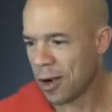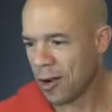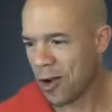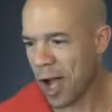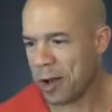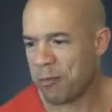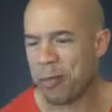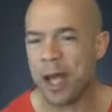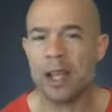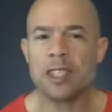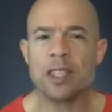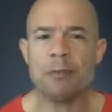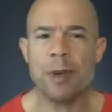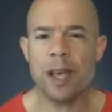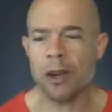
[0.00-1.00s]
Right,
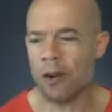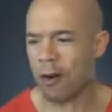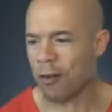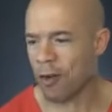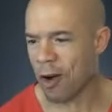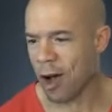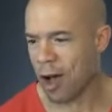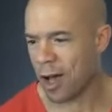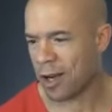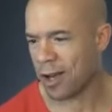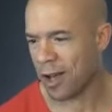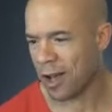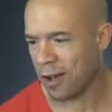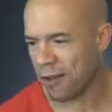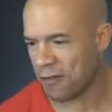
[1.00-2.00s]
Benjamin over on
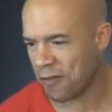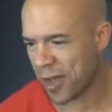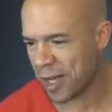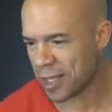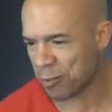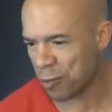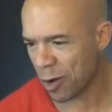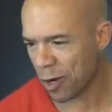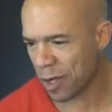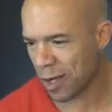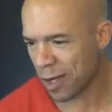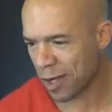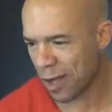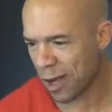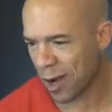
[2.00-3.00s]
Facebook.
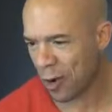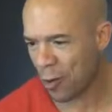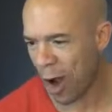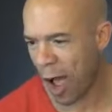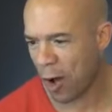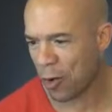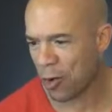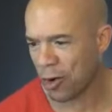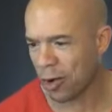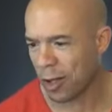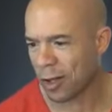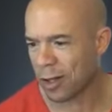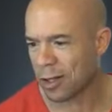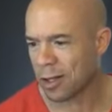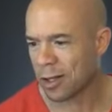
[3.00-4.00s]

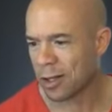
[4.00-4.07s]
Raul,